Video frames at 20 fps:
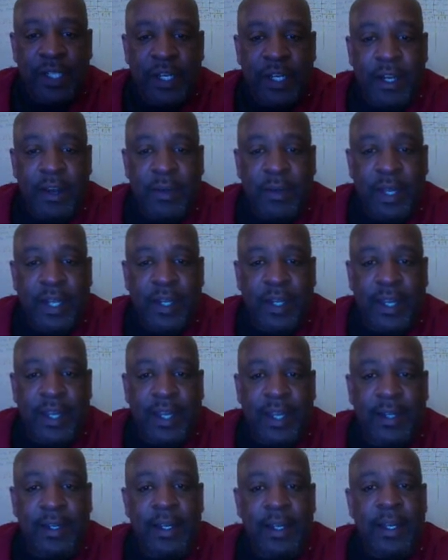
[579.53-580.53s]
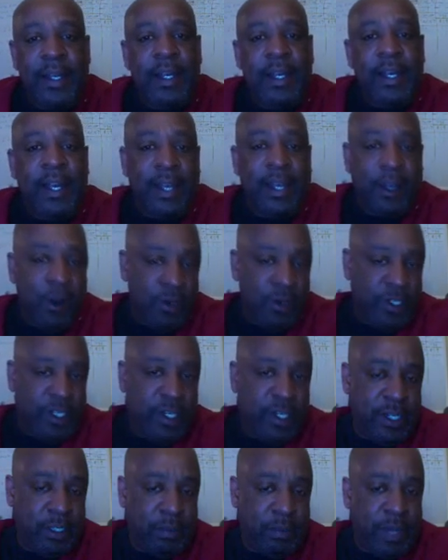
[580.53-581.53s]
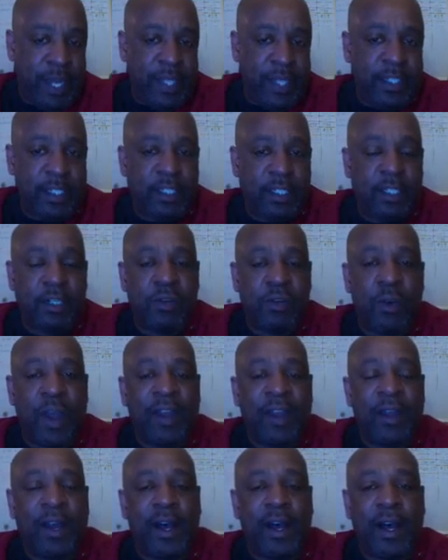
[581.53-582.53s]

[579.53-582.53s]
in there. We click it. It goes to this page. This is the way